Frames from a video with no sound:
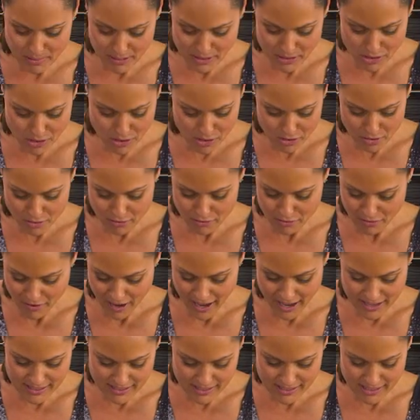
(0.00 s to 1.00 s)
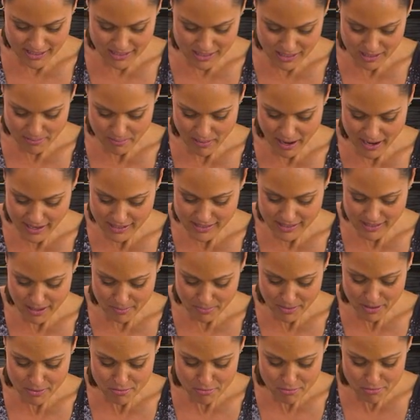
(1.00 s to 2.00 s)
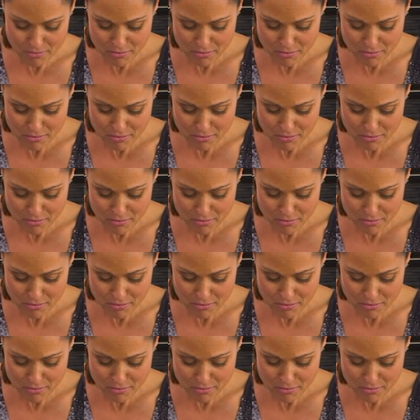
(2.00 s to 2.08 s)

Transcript: be too fancy to make something